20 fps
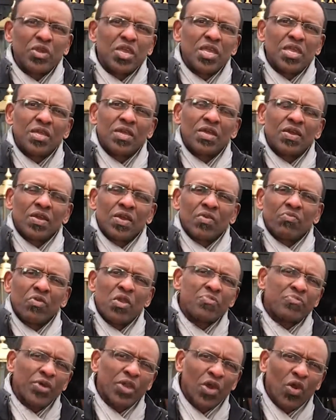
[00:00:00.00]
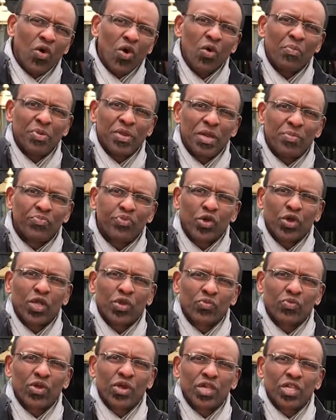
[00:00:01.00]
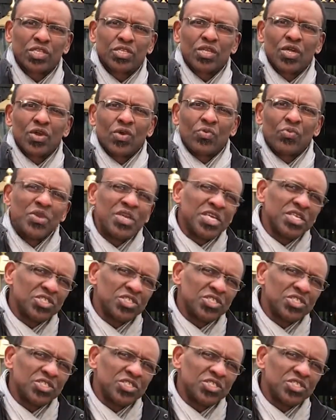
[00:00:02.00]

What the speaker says: We bring hope in a broken world. We